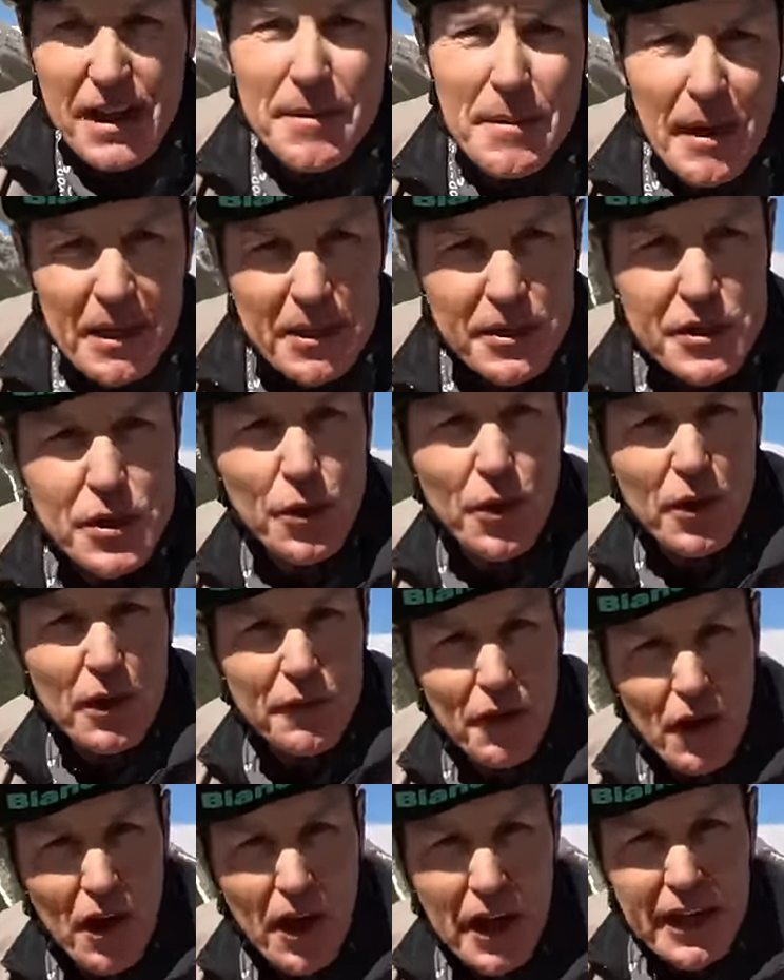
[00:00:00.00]
about the Tour
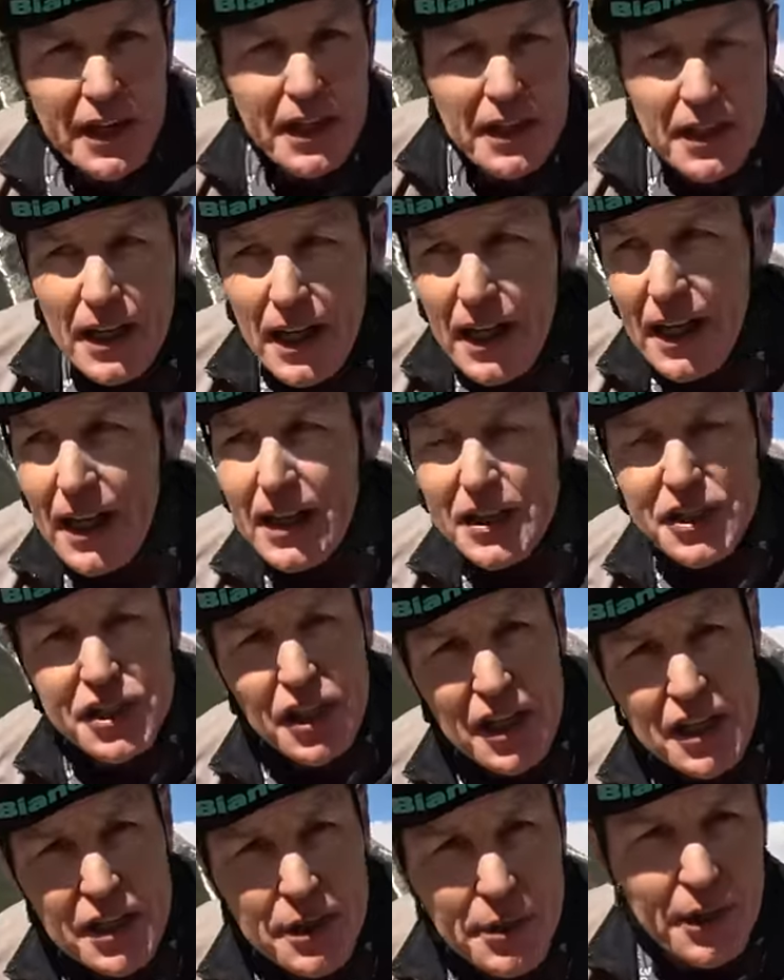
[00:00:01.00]
Divide in
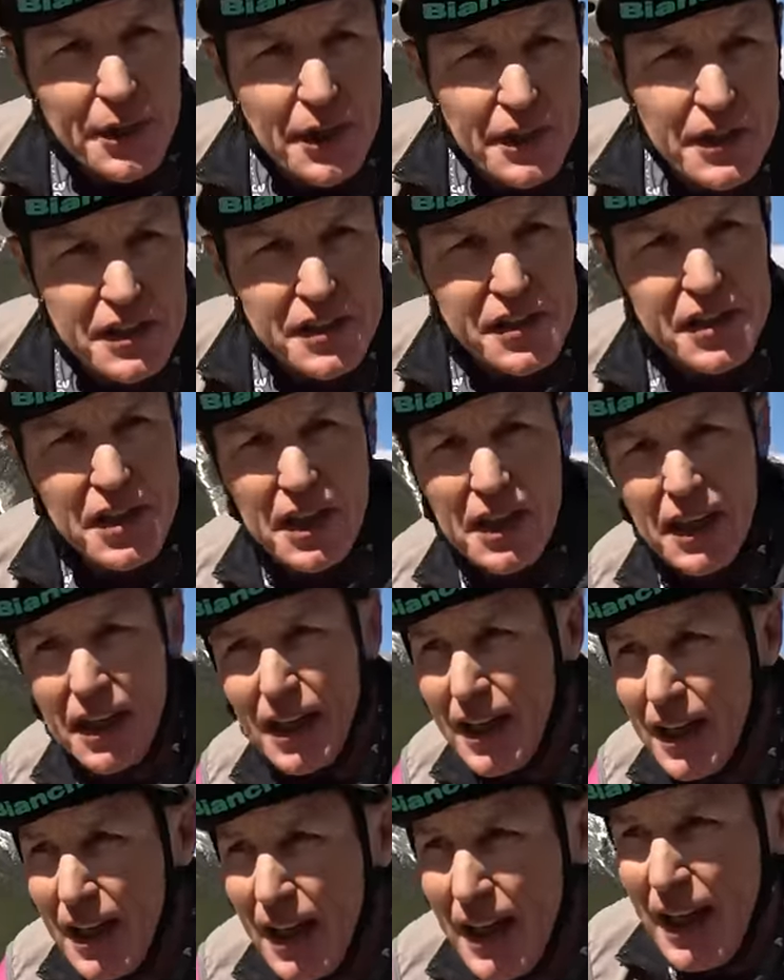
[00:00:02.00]
January this year.